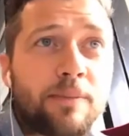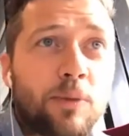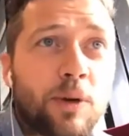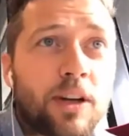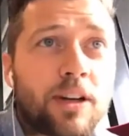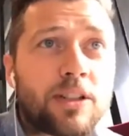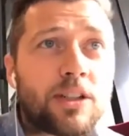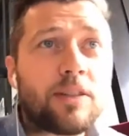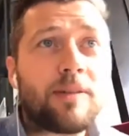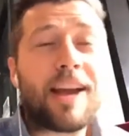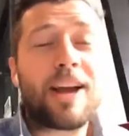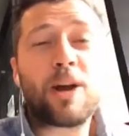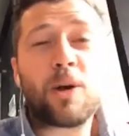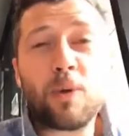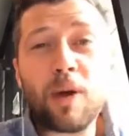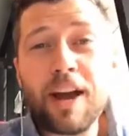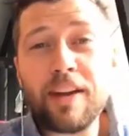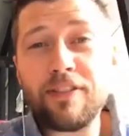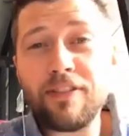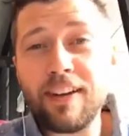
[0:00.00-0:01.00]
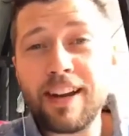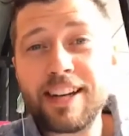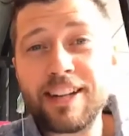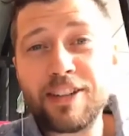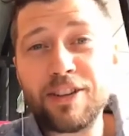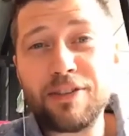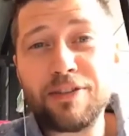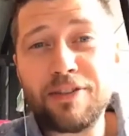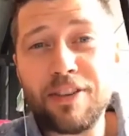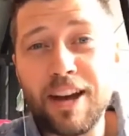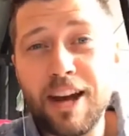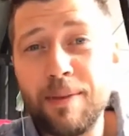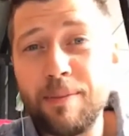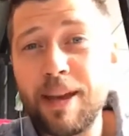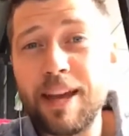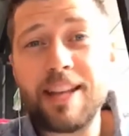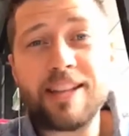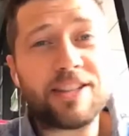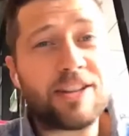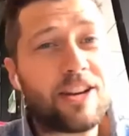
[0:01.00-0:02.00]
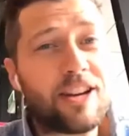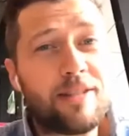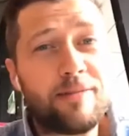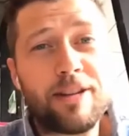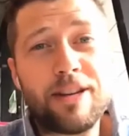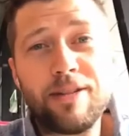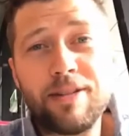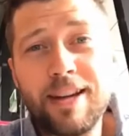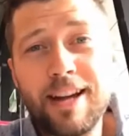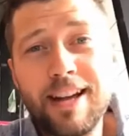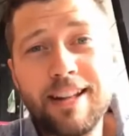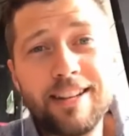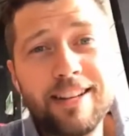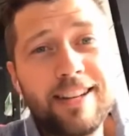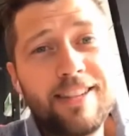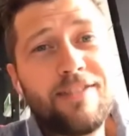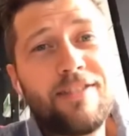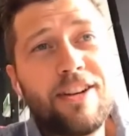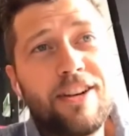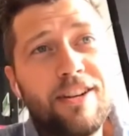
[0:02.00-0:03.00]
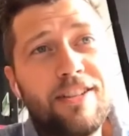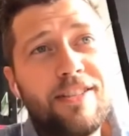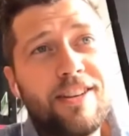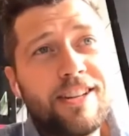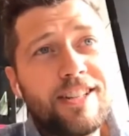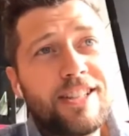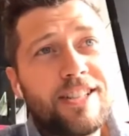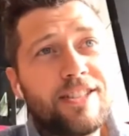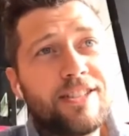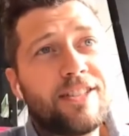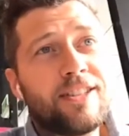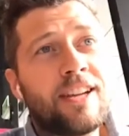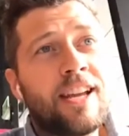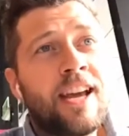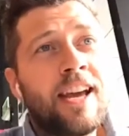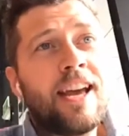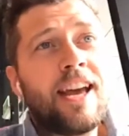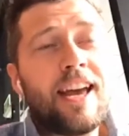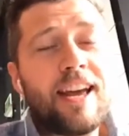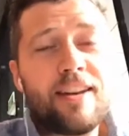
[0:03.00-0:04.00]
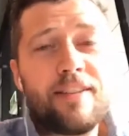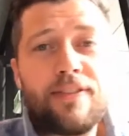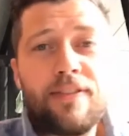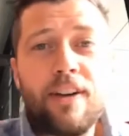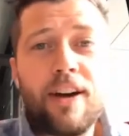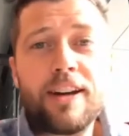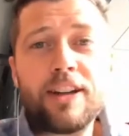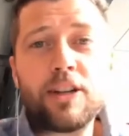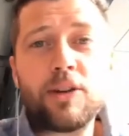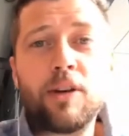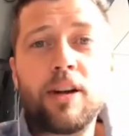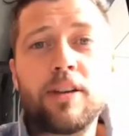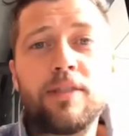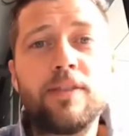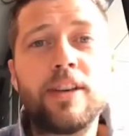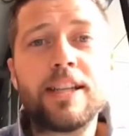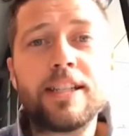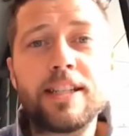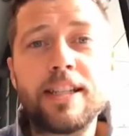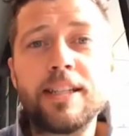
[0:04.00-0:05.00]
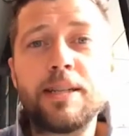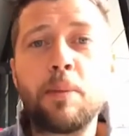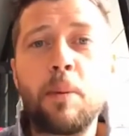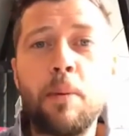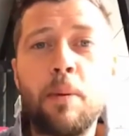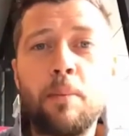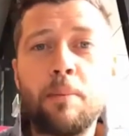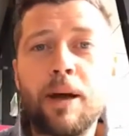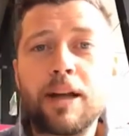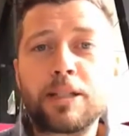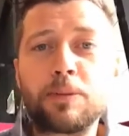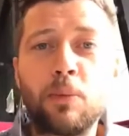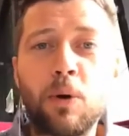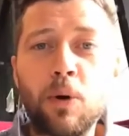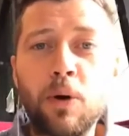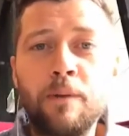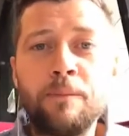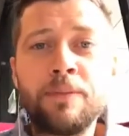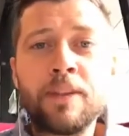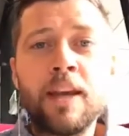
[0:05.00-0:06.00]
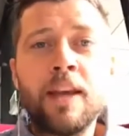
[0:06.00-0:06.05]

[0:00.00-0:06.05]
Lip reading: We're going to talk about crowdfunding your farm. It's going to be a reality very, very soon, and finding your own investors, much more.